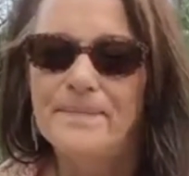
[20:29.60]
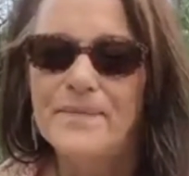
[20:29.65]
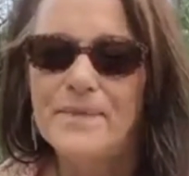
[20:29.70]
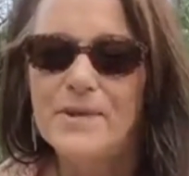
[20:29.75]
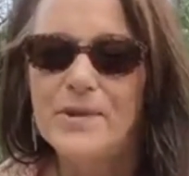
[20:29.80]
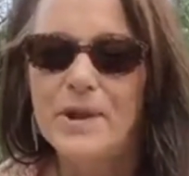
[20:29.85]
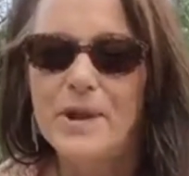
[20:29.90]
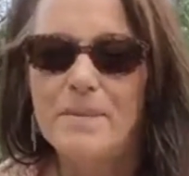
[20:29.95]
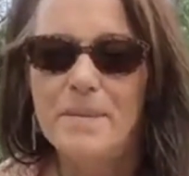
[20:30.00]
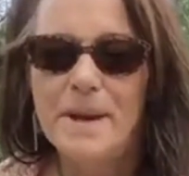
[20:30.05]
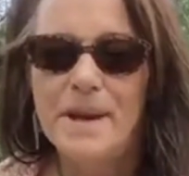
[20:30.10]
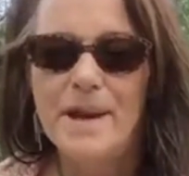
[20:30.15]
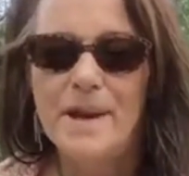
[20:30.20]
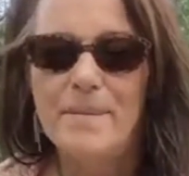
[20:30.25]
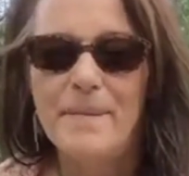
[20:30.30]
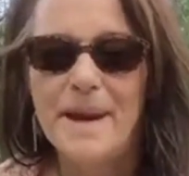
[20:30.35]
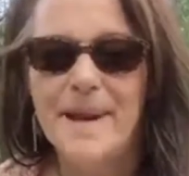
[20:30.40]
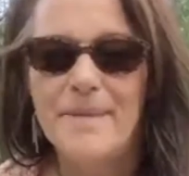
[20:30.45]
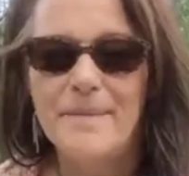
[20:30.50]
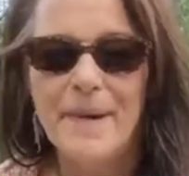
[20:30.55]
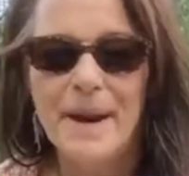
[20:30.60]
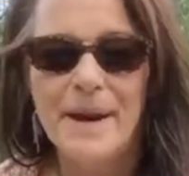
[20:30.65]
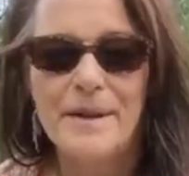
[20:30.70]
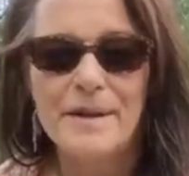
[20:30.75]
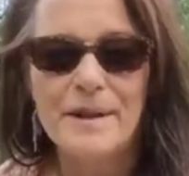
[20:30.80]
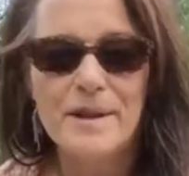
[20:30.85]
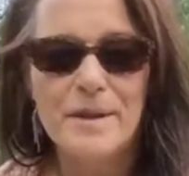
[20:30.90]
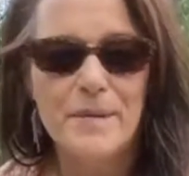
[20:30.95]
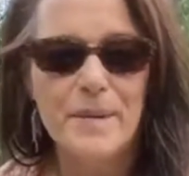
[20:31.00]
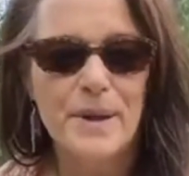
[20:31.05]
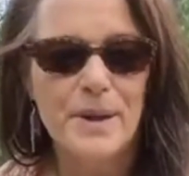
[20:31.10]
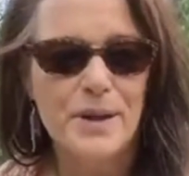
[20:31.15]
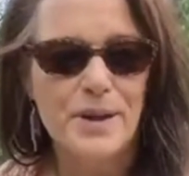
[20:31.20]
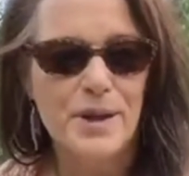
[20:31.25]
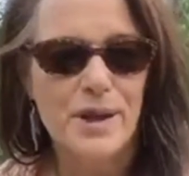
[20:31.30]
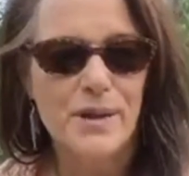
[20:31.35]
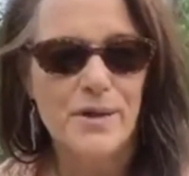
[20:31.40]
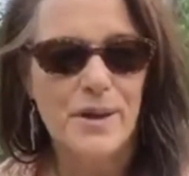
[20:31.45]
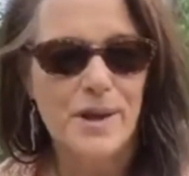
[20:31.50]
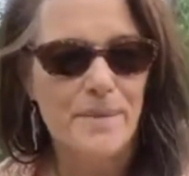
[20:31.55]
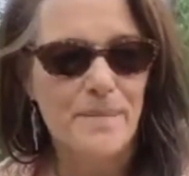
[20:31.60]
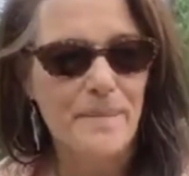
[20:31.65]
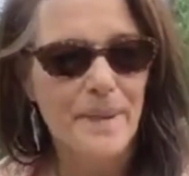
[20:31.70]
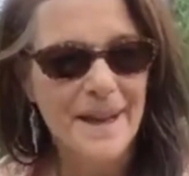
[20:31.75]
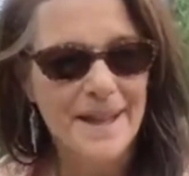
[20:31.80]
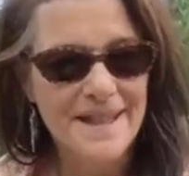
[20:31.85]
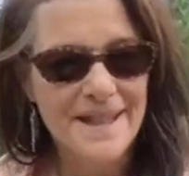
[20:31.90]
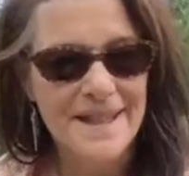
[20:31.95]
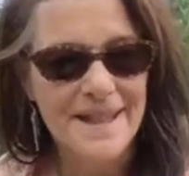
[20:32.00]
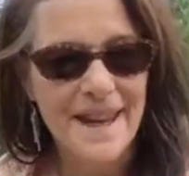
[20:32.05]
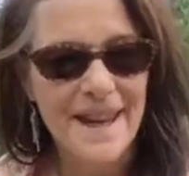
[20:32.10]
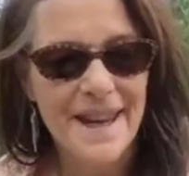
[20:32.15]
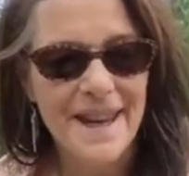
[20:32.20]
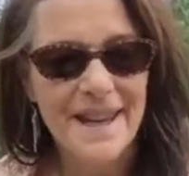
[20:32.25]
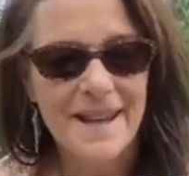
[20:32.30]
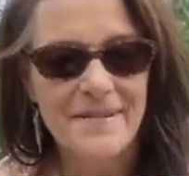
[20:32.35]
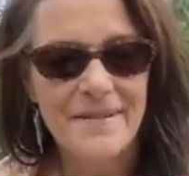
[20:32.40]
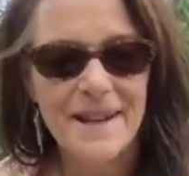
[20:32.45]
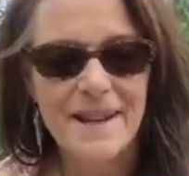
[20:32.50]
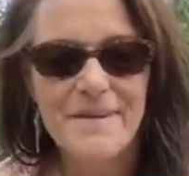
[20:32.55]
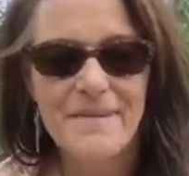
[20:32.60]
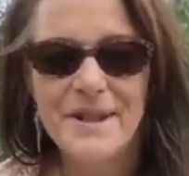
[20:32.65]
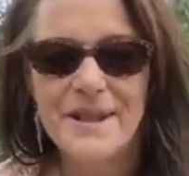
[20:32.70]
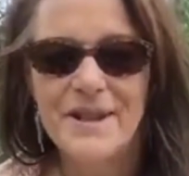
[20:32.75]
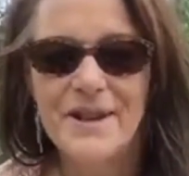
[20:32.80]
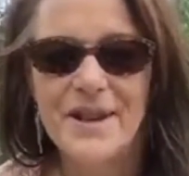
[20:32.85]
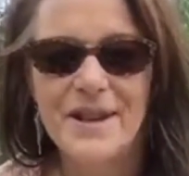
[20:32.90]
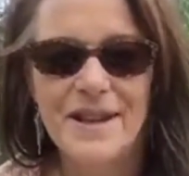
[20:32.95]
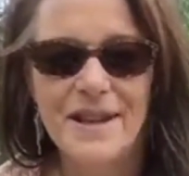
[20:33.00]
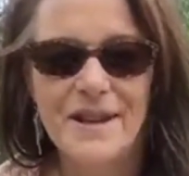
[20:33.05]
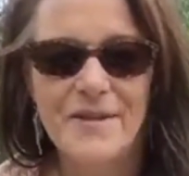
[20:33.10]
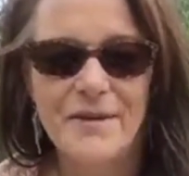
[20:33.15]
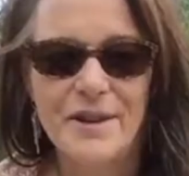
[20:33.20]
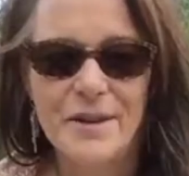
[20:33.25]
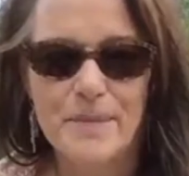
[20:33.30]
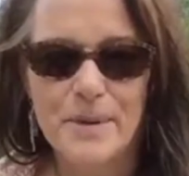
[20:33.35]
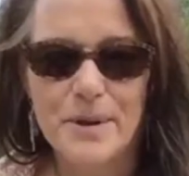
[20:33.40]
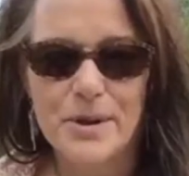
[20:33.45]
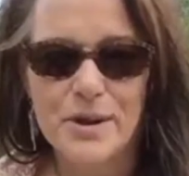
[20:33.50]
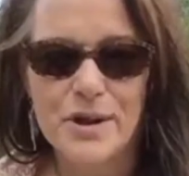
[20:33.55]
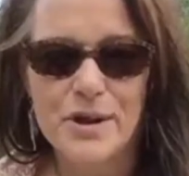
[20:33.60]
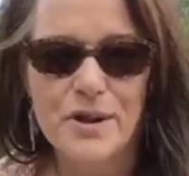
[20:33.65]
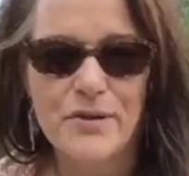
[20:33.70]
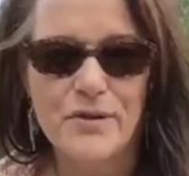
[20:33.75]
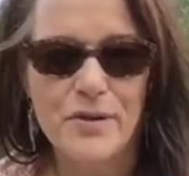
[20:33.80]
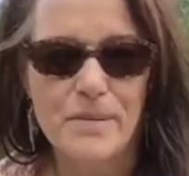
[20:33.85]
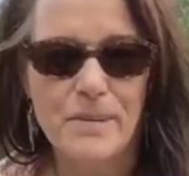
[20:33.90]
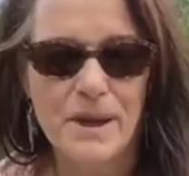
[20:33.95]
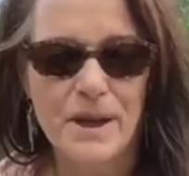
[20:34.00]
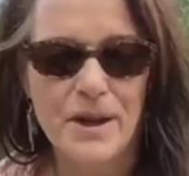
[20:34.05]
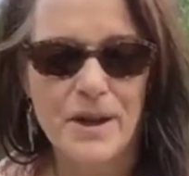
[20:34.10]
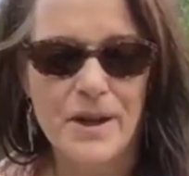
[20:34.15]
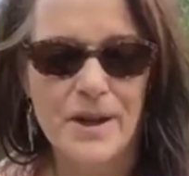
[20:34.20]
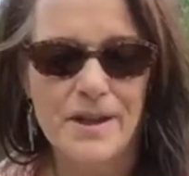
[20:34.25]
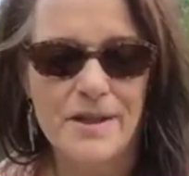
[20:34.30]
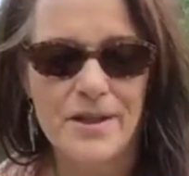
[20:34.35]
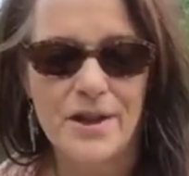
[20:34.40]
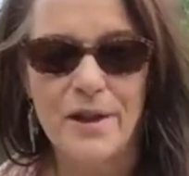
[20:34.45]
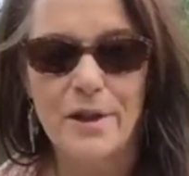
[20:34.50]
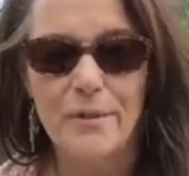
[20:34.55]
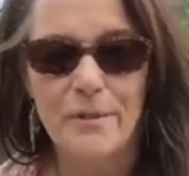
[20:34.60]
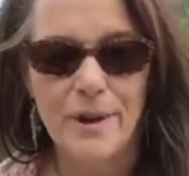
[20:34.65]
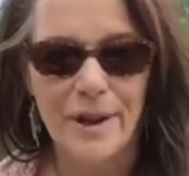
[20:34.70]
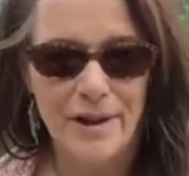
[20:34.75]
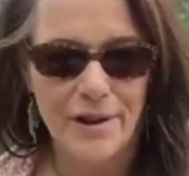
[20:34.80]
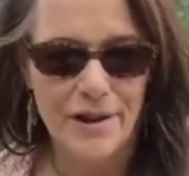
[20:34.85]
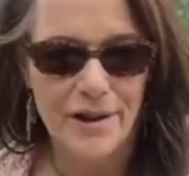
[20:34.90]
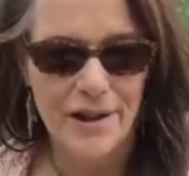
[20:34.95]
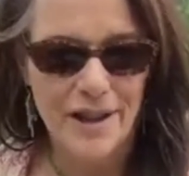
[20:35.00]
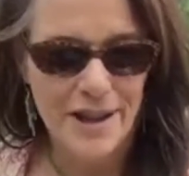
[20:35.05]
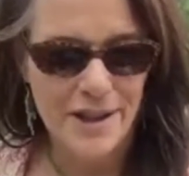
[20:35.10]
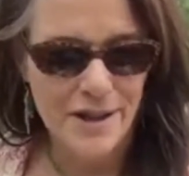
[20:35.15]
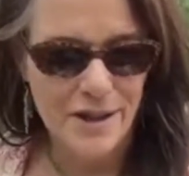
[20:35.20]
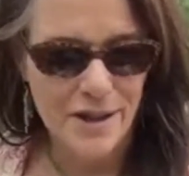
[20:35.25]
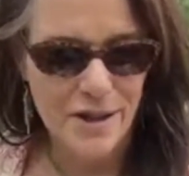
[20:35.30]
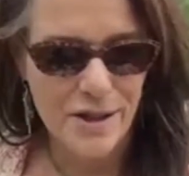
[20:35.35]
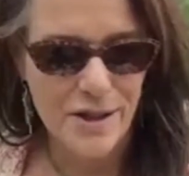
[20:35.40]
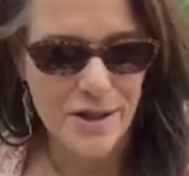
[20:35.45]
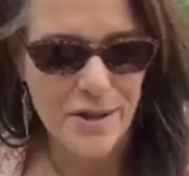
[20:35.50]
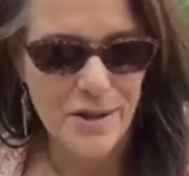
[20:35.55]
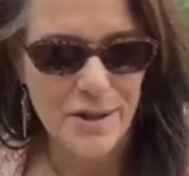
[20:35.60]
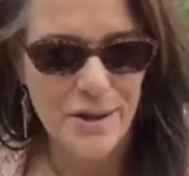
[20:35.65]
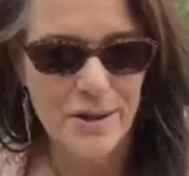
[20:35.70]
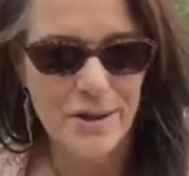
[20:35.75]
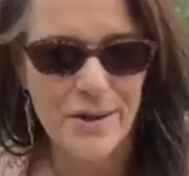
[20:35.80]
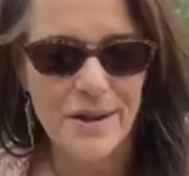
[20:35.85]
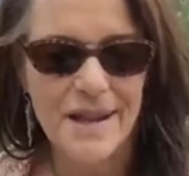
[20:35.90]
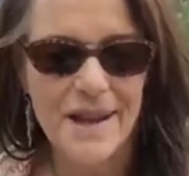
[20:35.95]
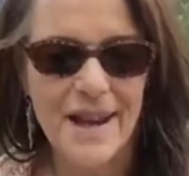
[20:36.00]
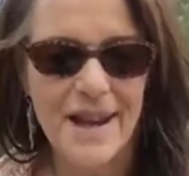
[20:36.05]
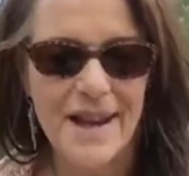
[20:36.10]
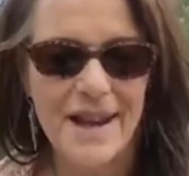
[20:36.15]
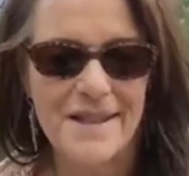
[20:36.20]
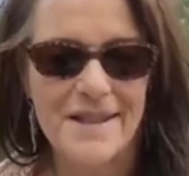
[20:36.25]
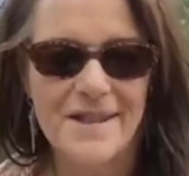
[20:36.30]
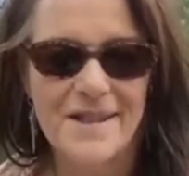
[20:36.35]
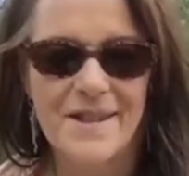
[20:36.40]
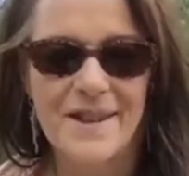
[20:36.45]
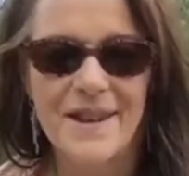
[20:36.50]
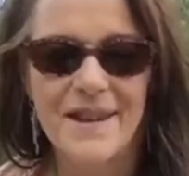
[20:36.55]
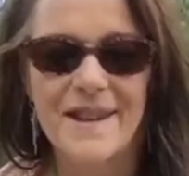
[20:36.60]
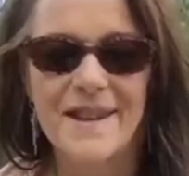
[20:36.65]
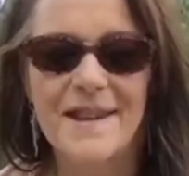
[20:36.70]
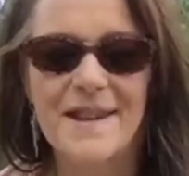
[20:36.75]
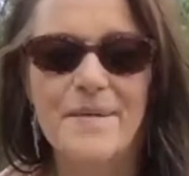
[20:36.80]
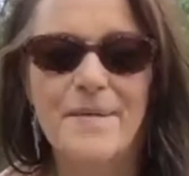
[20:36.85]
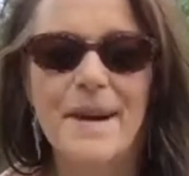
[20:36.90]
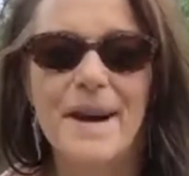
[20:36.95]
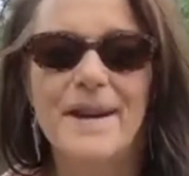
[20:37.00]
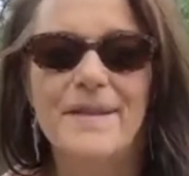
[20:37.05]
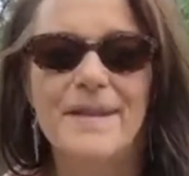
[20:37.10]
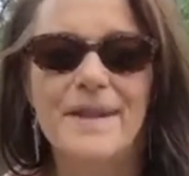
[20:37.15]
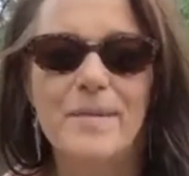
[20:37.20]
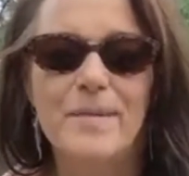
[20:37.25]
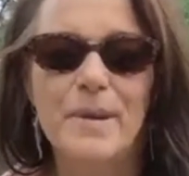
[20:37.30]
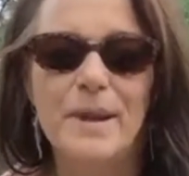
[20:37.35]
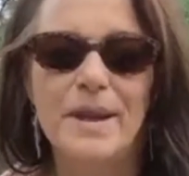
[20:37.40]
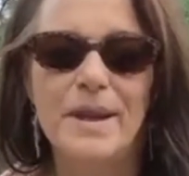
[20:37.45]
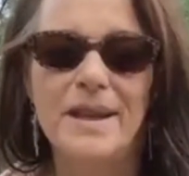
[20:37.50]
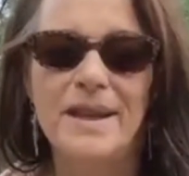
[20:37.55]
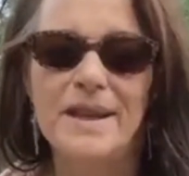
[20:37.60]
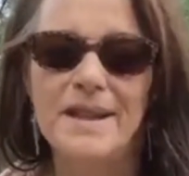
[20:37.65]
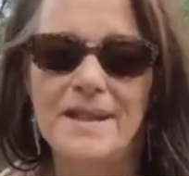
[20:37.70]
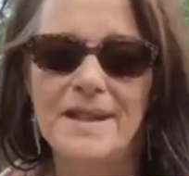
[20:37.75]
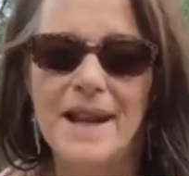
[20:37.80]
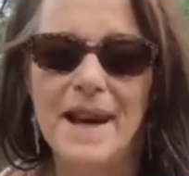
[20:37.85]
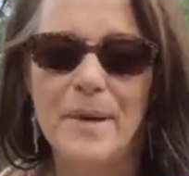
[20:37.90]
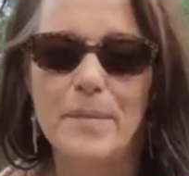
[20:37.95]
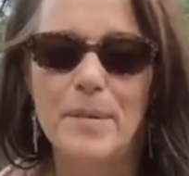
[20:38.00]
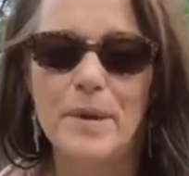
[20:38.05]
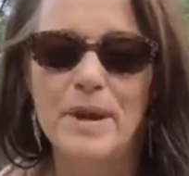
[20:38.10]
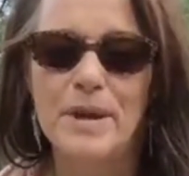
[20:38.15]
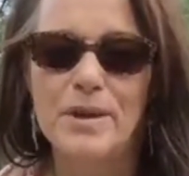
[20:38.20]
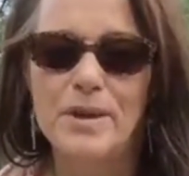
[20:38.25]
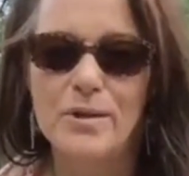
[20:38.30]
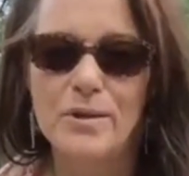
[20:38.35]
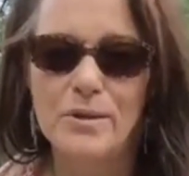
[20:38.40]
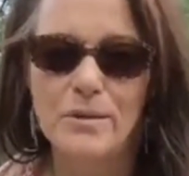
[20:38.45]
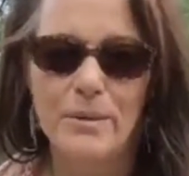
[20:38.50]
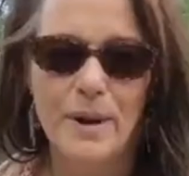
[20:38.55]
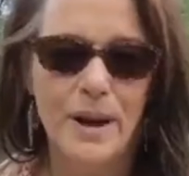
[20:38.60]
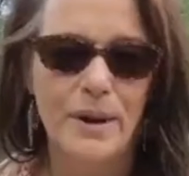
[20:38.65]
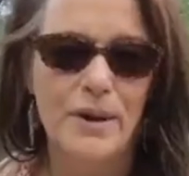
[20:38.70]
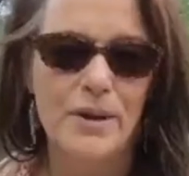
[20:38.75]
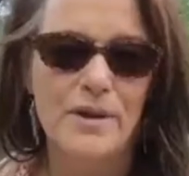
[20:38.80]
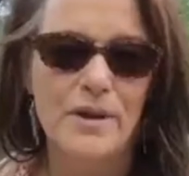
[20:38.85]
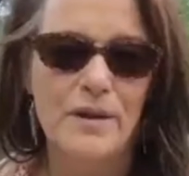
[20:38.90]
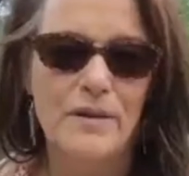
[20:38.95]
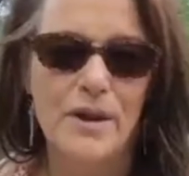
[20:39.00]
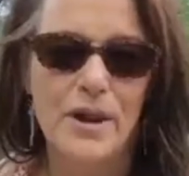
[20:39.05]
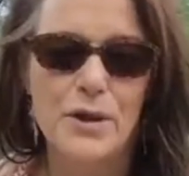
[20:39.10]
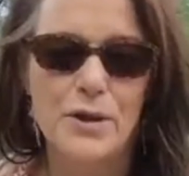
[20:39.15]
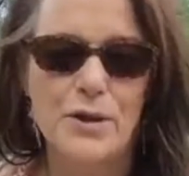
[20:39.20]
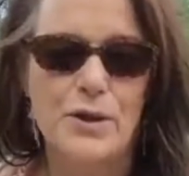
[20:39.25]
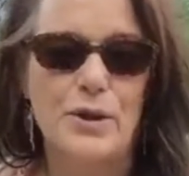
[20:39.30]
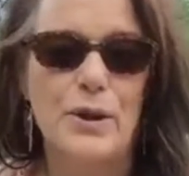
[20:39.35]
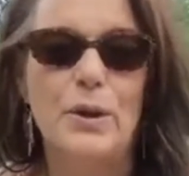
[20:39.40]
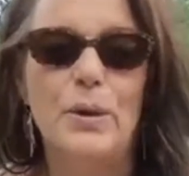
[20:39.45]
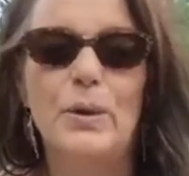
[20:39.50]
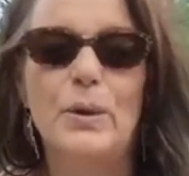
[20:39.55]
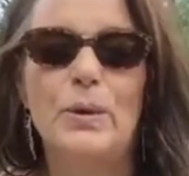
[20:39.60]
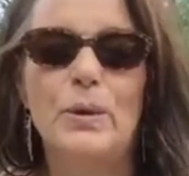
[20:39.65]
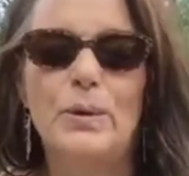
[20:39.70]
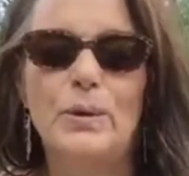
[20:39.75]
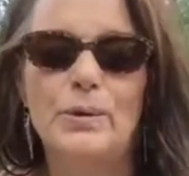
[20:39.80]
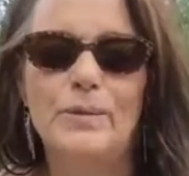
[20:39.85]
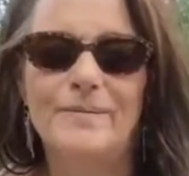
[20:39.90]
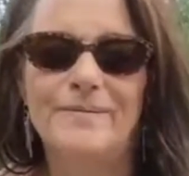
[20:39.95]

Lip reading: Join me on my Empowered Spirit Show on Monday. I'm going to be talking with Patricia from the Akashic Record Institute. Yes, talking about the ability to tap into the records of our soul.